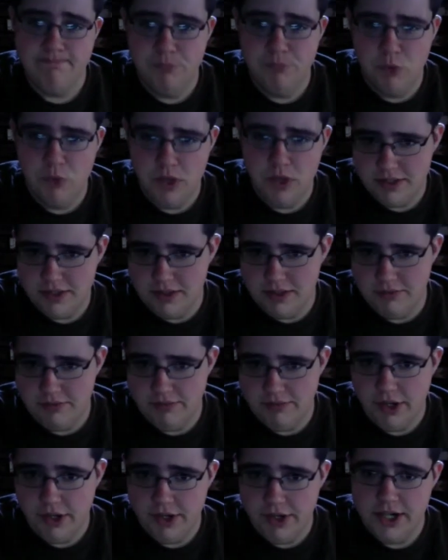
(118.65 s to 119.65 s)
with some
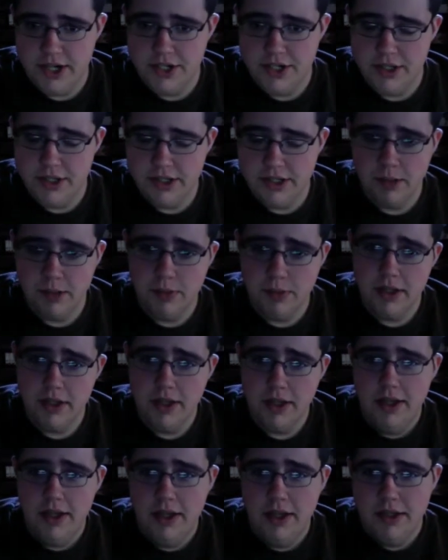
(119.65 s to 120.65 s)
variation there. But
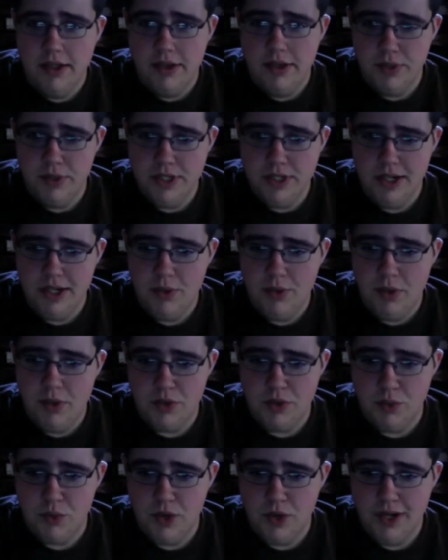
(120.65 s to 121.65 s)
the reason I wanted
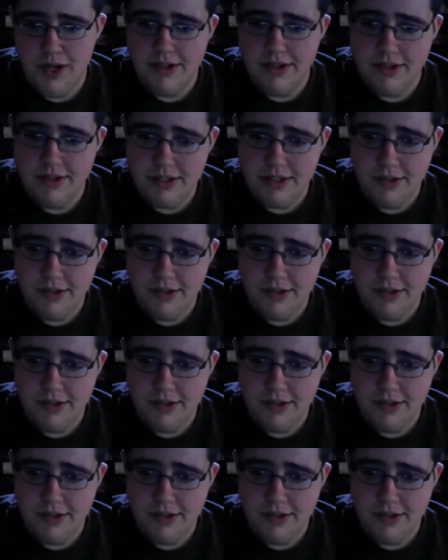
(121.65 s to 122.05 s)
to rent it instead of